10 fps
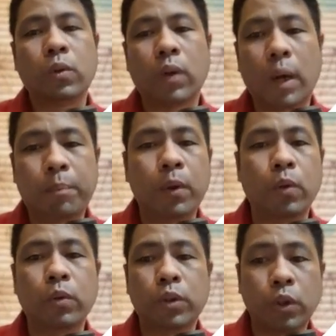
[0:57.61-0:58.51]
to
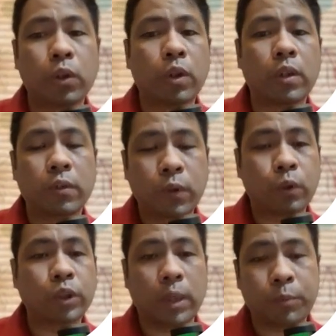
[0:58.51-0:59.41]
upload your
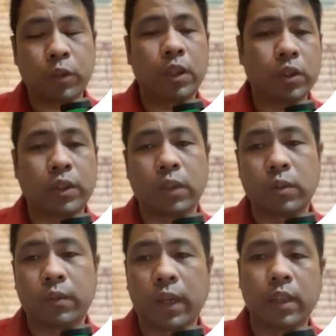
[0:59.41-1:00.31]
Photoshop or
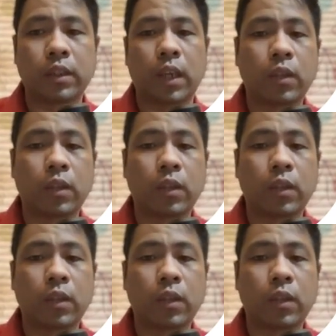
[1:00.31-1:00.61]
Illustrator files